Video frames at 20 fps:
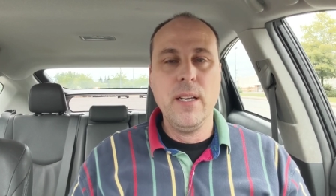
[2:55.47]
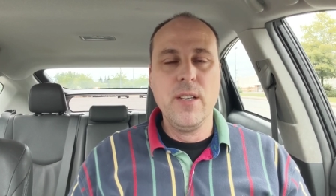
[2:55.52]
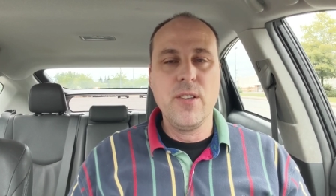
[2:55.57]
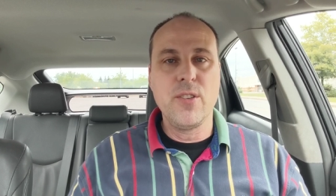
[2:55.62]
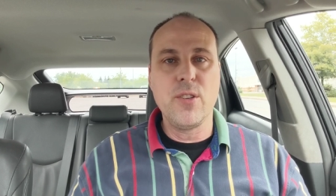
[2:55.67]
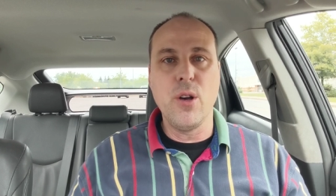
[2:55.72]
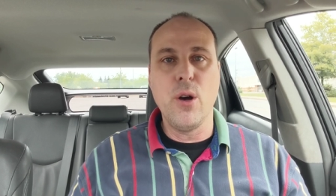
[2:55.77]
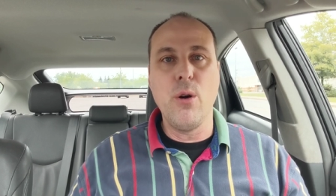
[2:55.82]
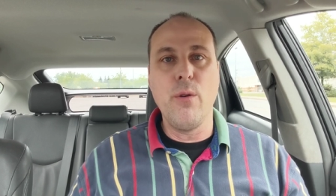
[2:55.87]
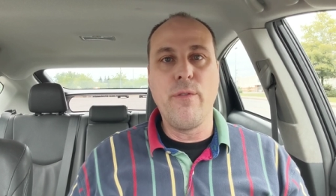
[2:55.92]

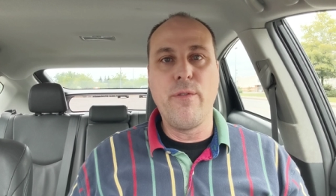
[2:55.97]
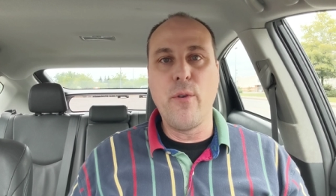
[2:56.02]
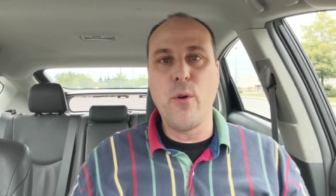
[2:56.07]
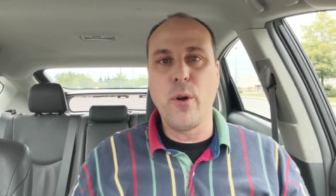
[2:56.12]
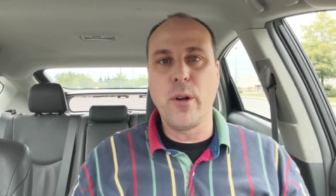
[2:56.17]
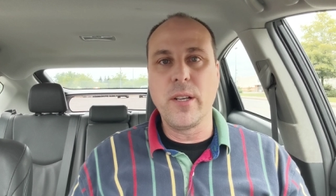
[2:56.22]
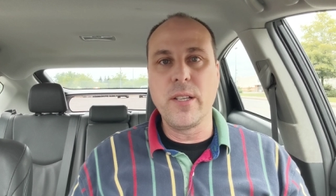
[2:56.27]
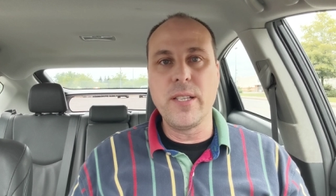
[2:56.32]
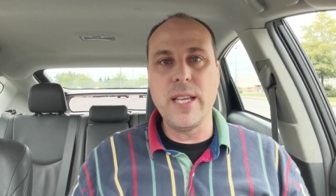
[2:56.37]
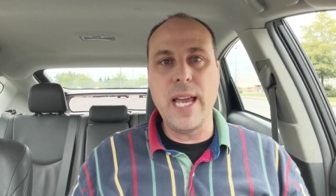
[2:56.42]
So
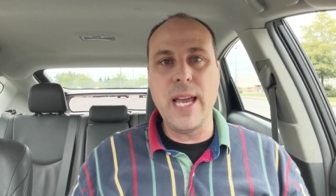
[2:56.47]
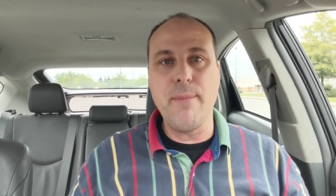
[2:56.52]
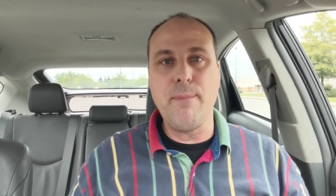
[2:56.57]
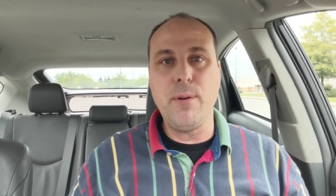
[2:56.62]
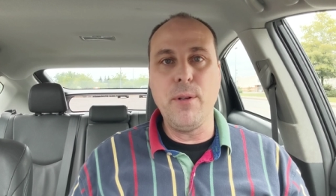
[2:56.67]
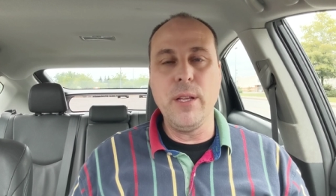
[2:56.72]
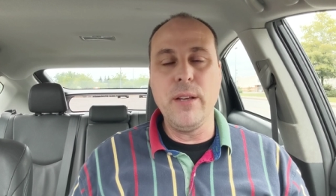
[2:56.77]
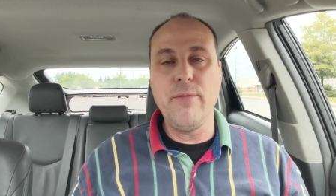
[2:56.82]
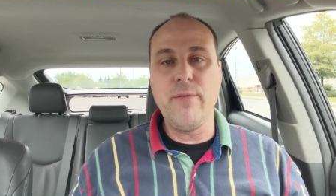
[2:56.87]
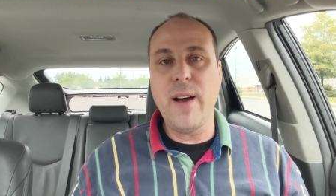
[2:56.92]
for
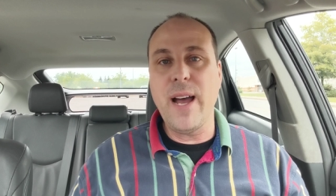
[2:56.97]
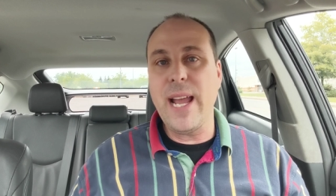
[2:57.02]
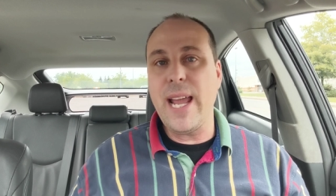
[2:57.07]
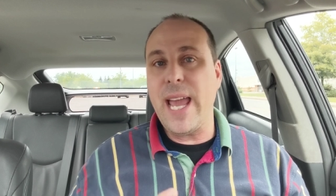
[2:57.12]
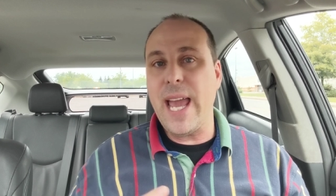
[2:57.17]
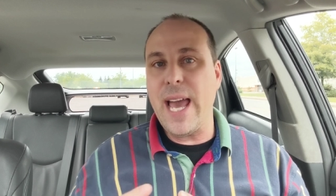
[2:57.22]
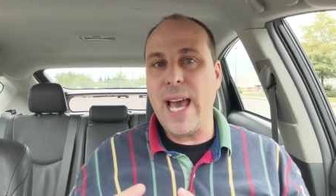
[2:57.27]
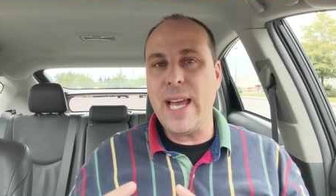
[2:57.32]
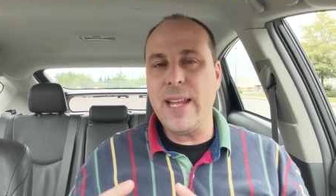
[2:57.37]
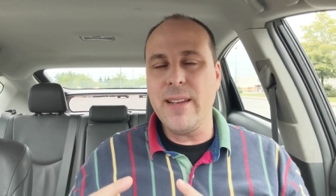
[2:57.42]
example, if I
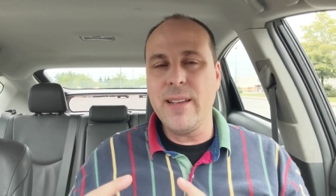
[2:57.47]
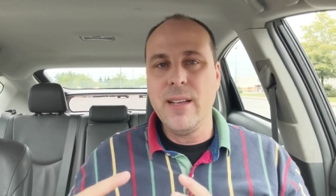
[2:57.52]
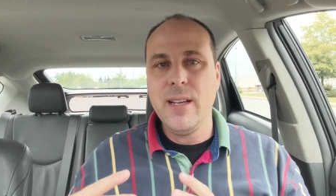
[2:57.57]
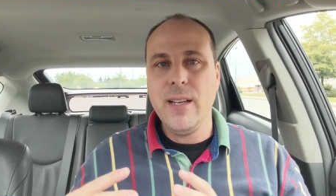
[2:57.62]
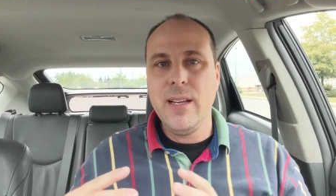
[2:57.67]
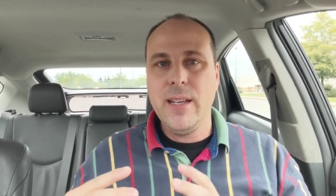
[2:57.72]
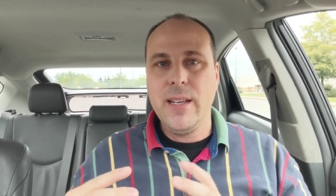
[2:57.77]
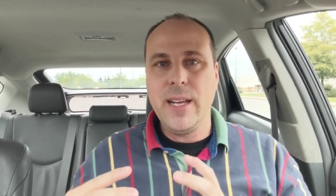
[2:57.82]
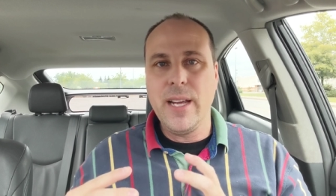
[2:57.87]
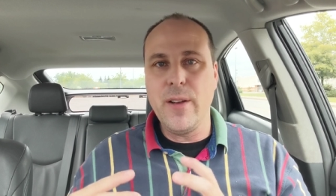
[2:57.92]
had
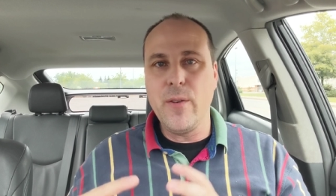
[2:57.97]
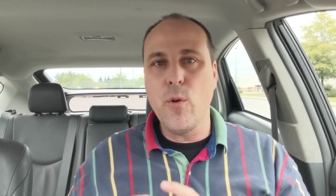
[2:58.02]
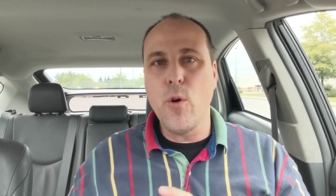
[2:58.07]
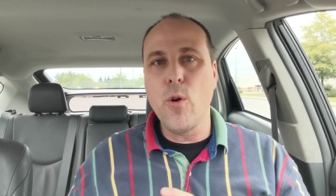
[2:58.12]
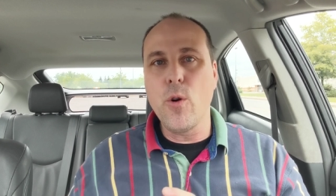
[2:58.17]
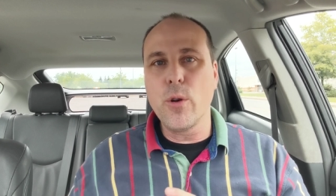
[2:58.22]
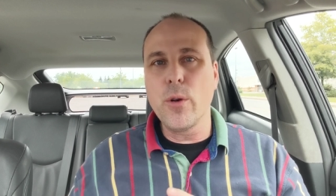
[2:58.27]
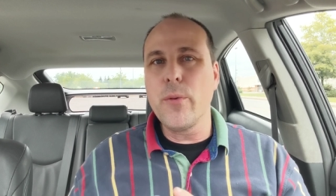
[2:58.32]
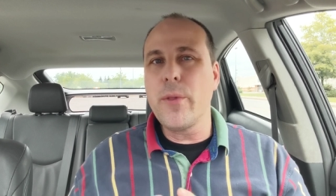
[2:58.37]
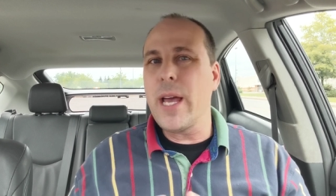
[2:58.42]
an
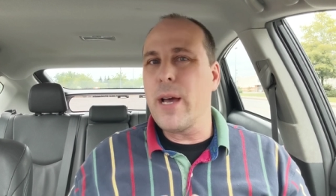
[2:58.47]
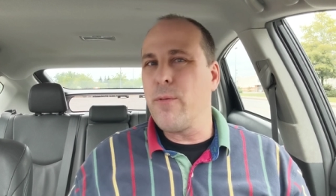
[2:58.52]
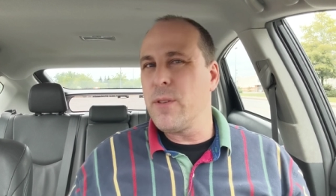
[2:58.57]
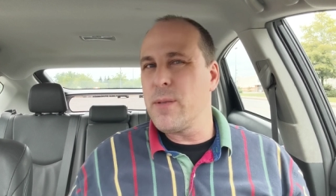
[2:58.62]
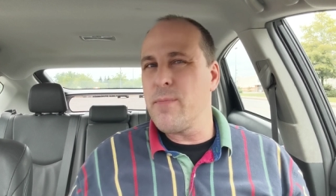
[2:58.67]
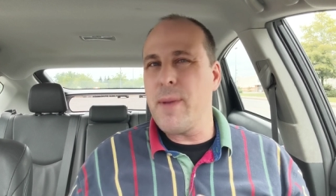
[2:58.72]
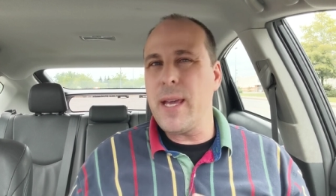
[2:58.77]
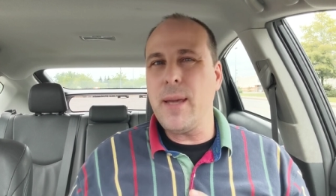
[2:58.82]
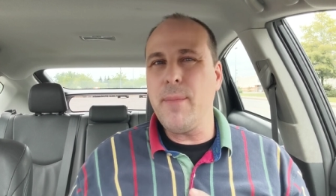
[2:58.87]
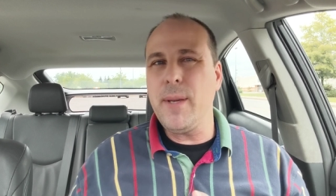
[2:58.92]
order that
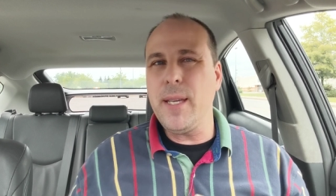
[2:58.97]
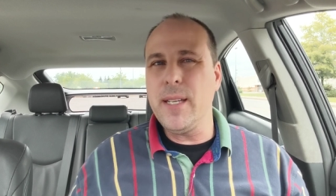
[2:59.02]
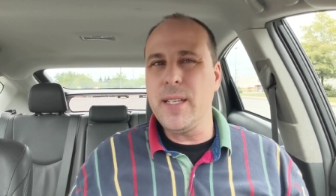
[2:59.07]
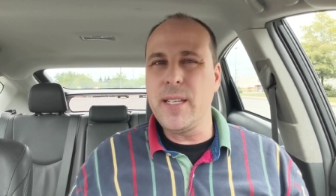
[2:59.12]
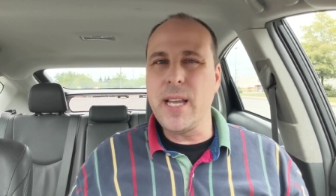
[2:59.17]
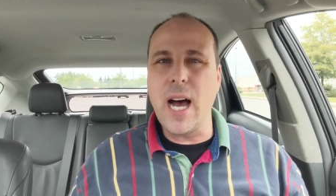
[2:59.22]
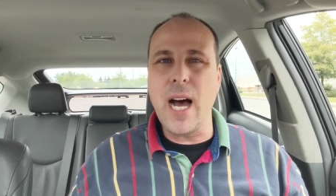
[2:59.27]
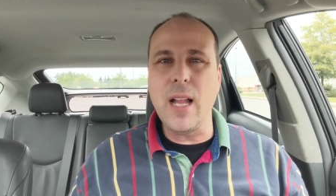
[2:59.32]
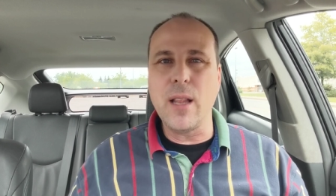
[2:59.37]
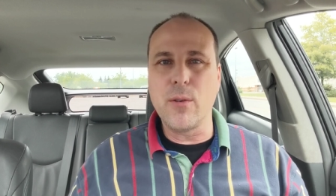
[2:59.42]
was maybe
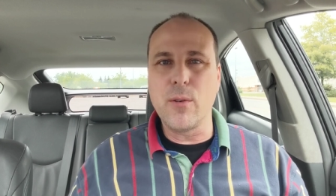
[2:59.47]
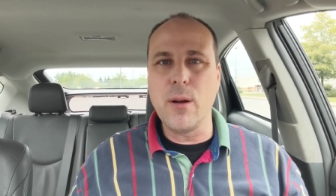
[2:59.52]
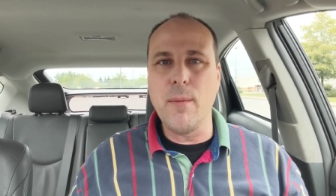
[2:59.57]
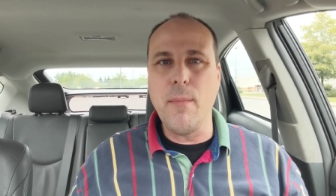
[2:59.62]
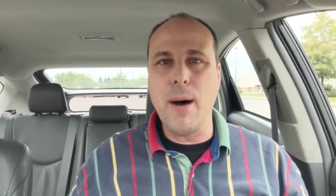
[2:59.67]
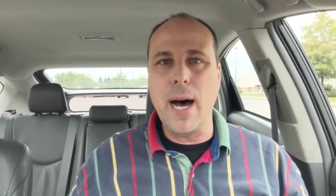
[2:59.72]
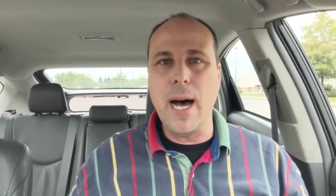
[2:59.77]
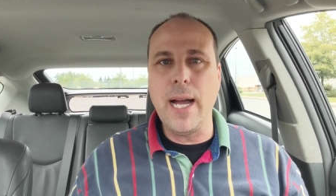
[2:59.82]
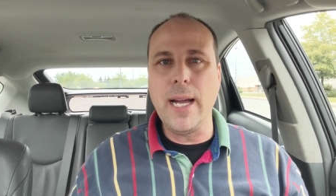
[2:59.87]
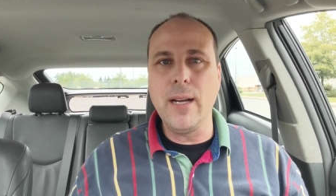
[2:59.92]
$1 a
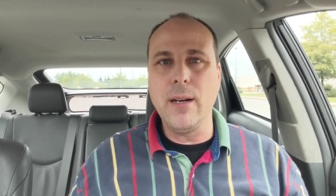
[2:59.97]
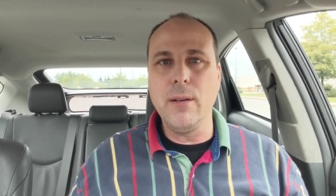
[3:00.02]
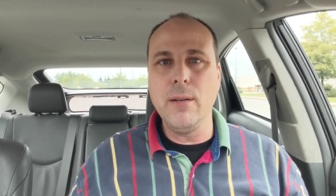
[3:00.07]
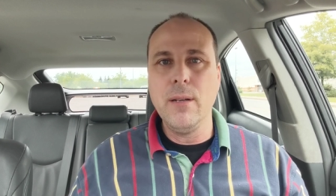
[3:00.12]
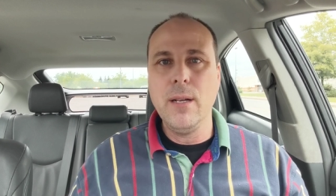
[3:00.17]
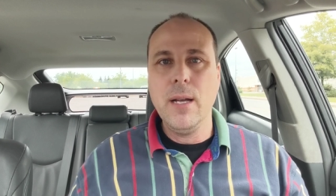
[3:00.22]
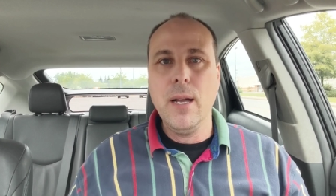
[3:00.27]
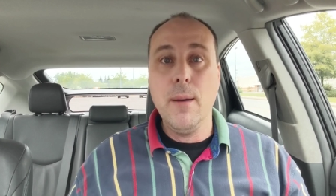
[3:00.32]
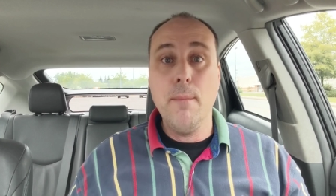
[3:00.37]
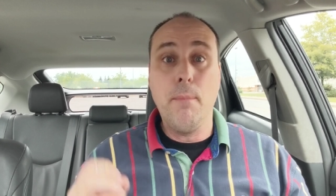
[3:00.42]

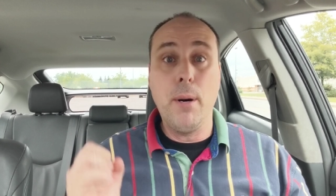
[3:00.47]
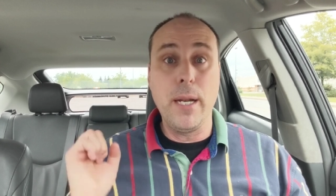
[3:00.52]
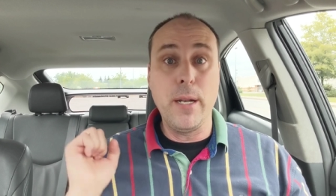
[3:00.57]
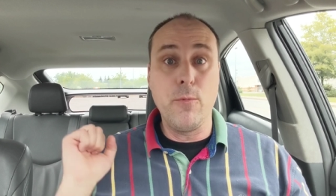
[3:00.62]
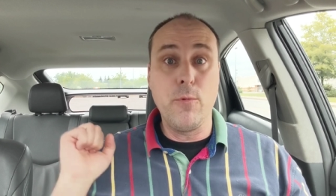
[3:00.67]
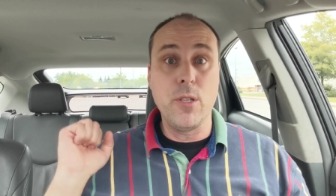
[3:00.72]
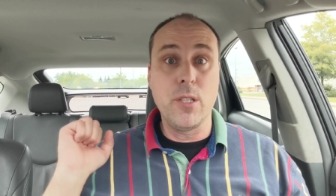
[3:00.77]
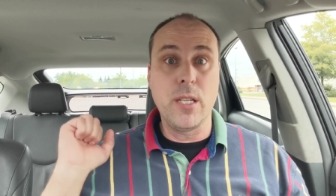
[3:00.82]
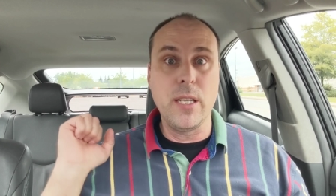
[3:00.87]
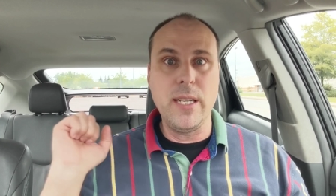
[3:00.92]
mile, but
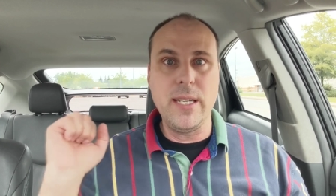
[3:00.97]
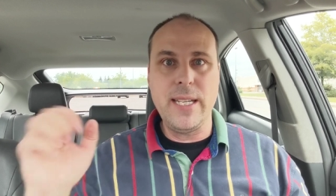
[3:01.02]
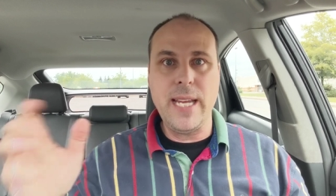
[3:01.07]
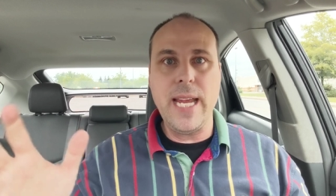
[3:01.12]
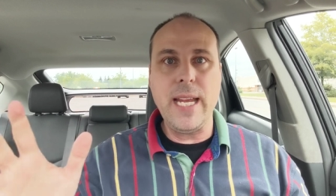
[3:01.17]
it was going to